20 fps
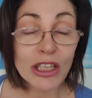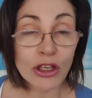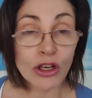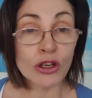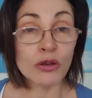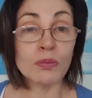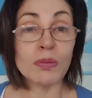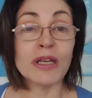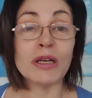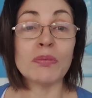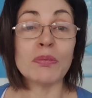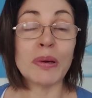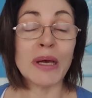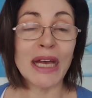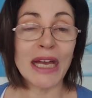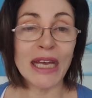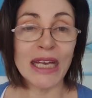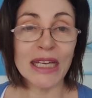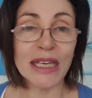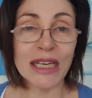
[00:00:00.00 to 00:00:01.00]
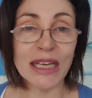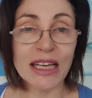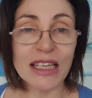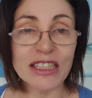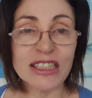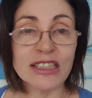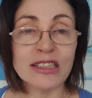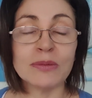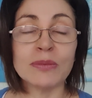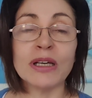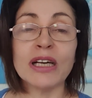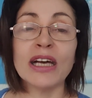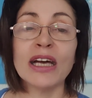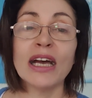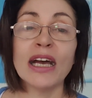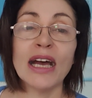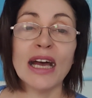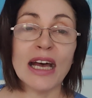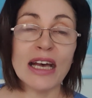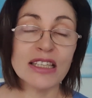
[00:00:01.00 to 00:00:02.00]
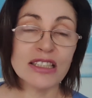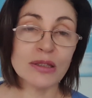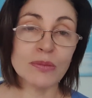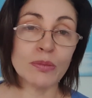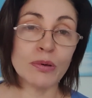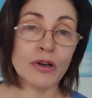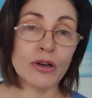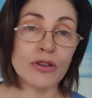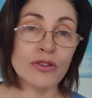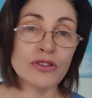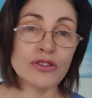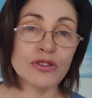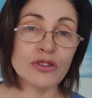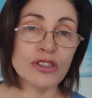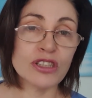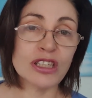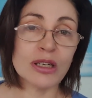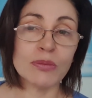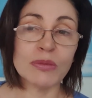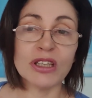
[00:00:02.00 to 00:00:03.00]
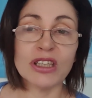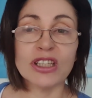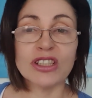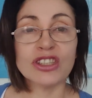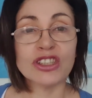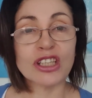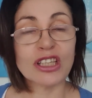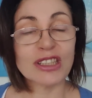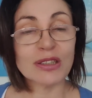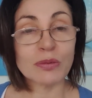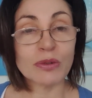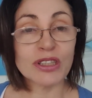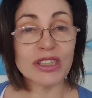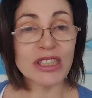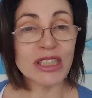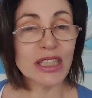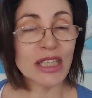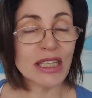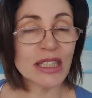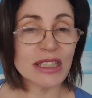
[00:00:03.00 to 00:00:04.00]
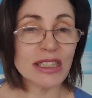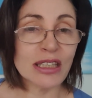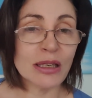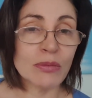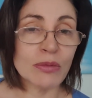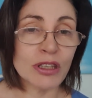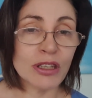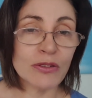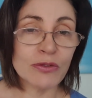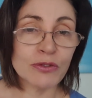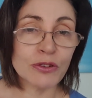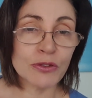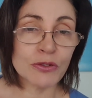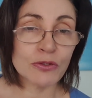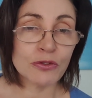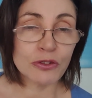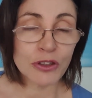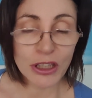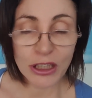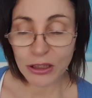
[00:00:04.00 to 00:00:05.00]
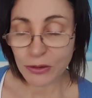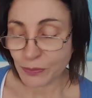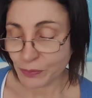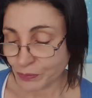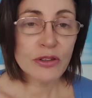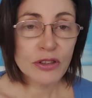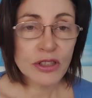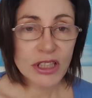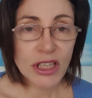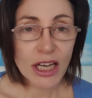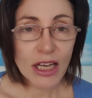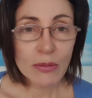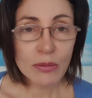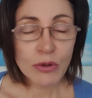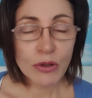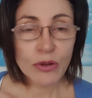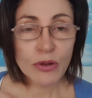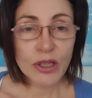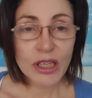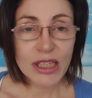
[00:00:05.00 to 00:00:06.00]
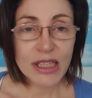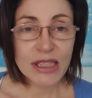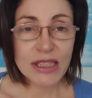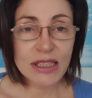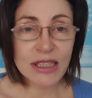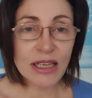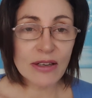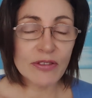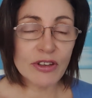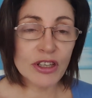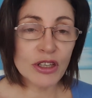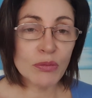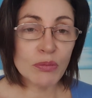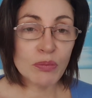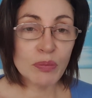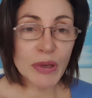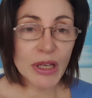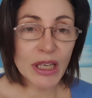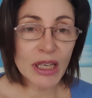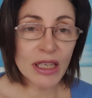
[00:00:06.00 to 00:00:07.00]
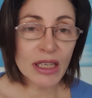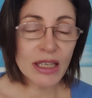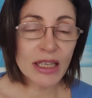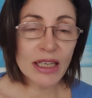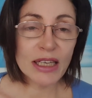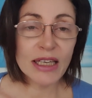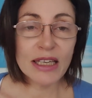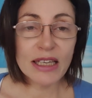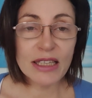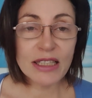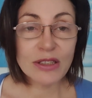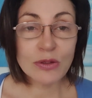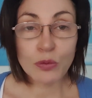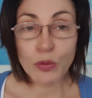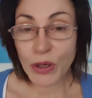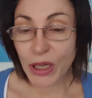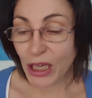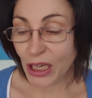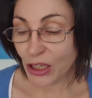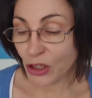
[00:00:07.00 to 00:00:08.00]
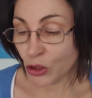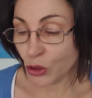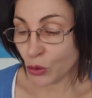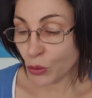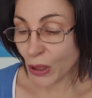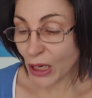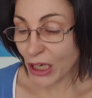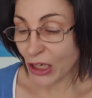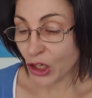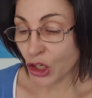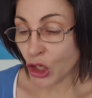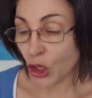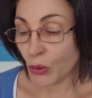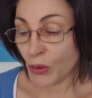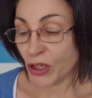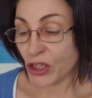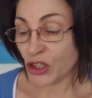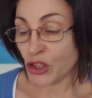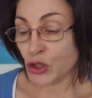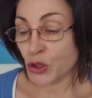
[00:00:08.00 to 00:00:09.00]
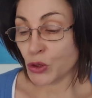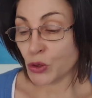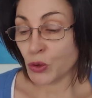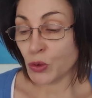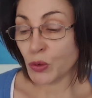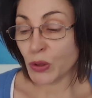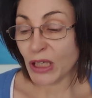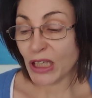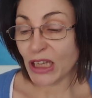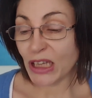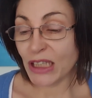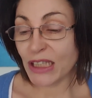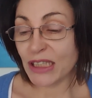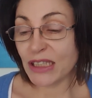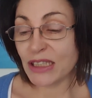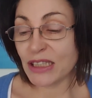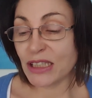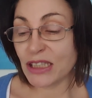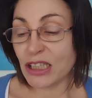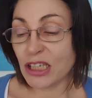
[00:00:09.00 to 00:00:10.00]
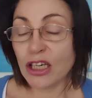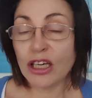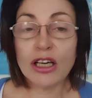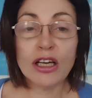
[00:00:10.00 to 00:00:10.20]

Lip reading: going to be a paying customer, as opposed to someone that just wants to get something for free. So table 7B is where you are going to list